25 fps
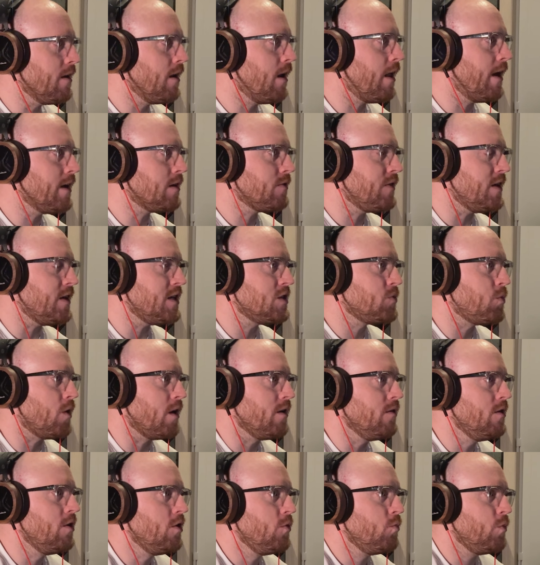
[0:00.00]
like this
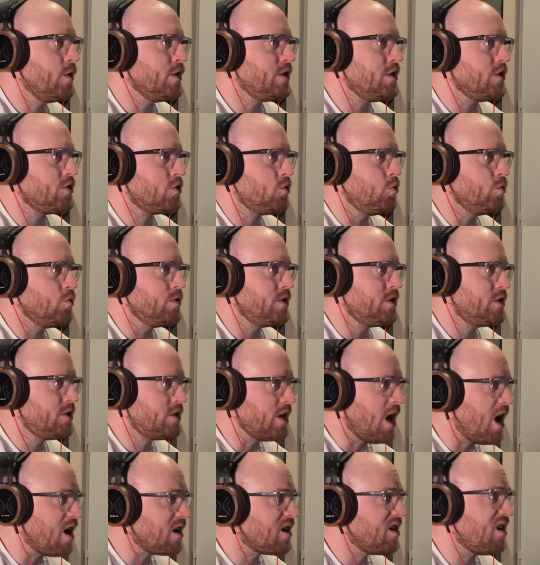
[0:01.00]
one, which is called
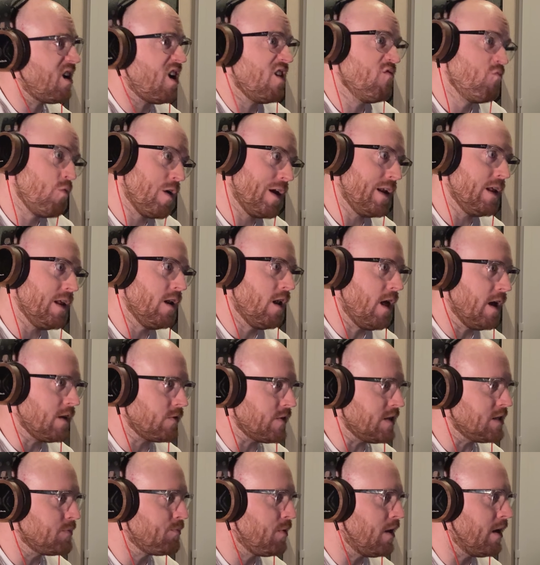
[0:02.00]
Duck. I really like
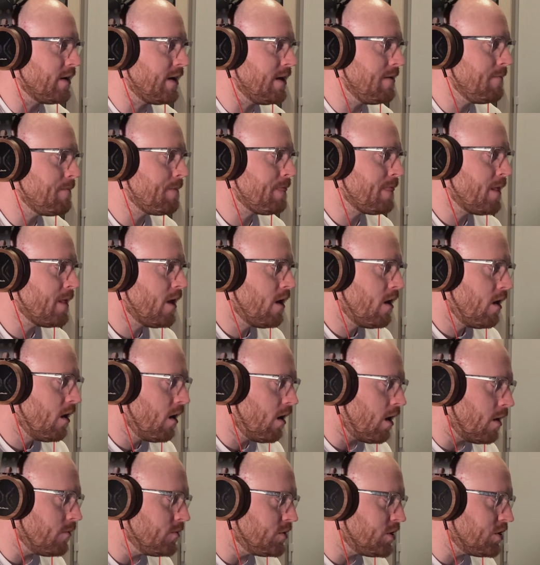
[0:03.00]
this plugin.
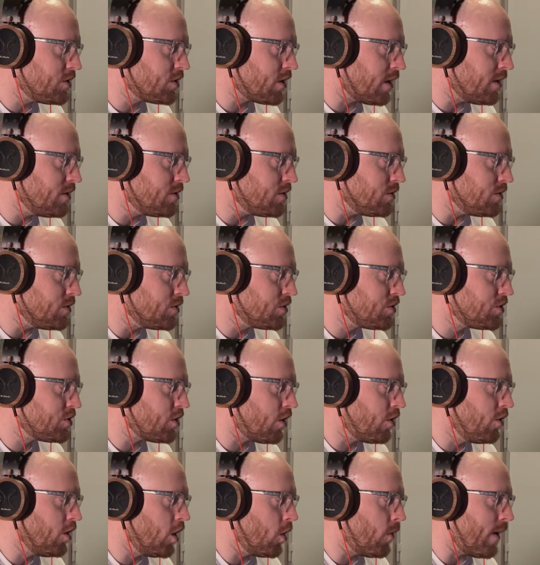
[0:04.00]
I'm just going to
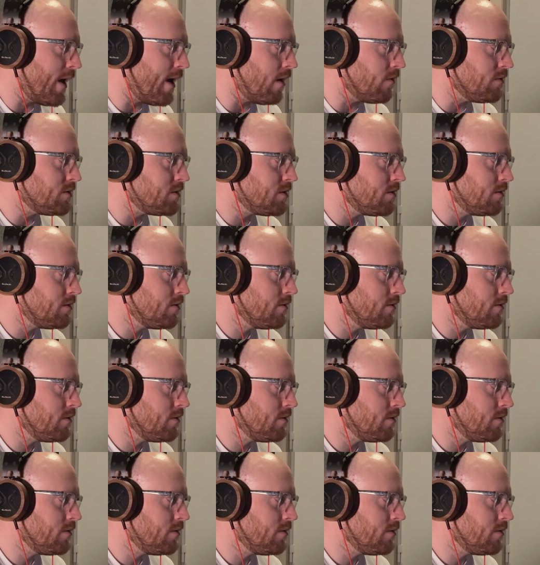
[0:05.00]
solo out